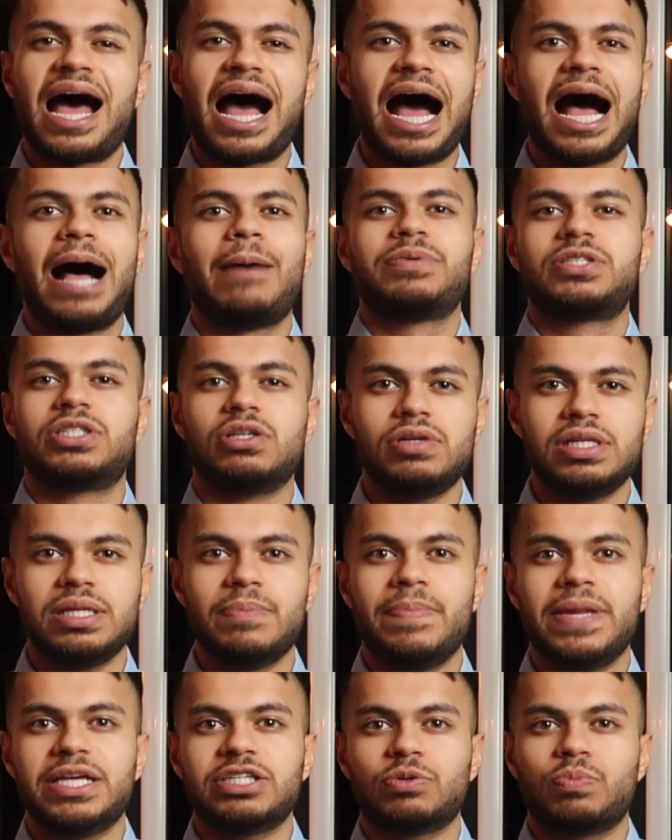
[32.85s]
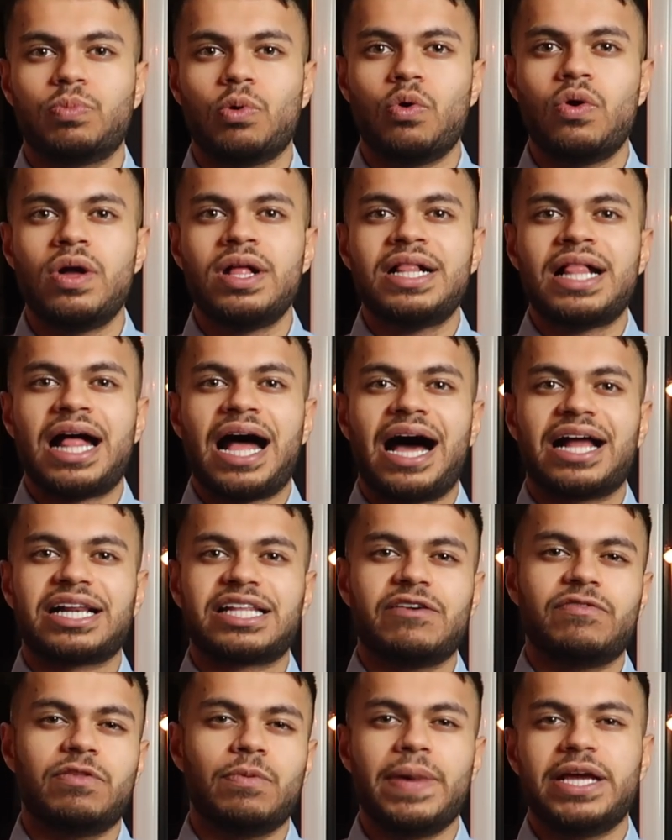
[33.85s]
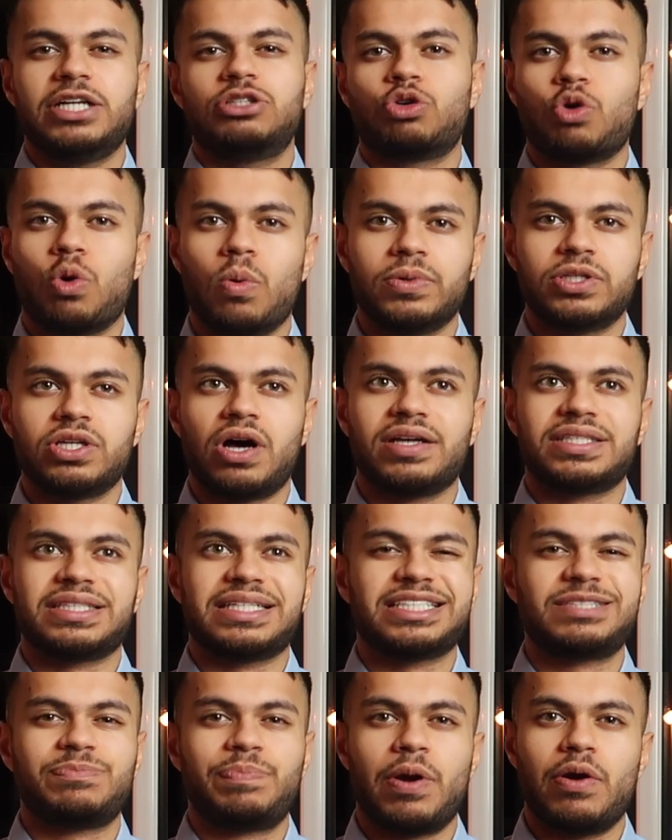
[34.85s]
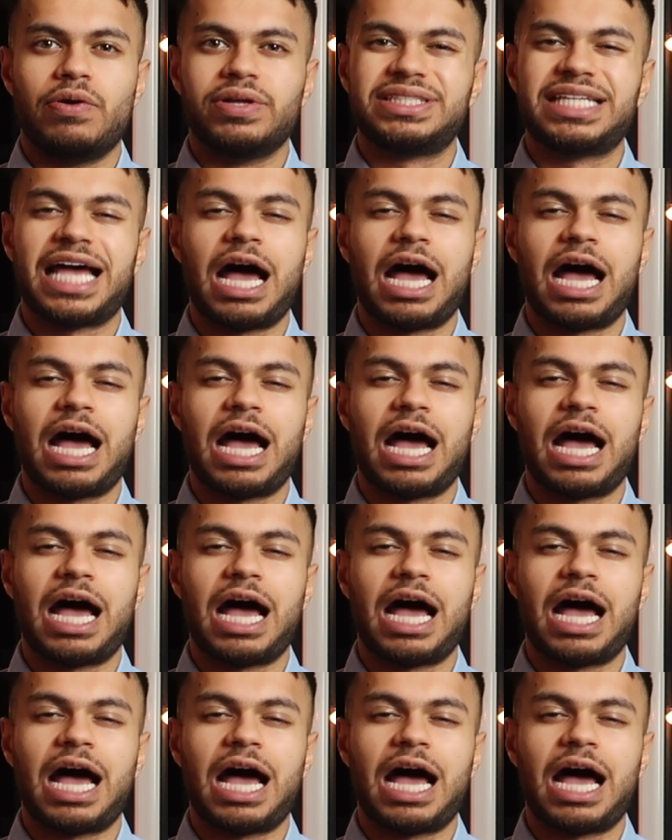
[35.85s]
absolutely miserable and give them a traumatizing experience.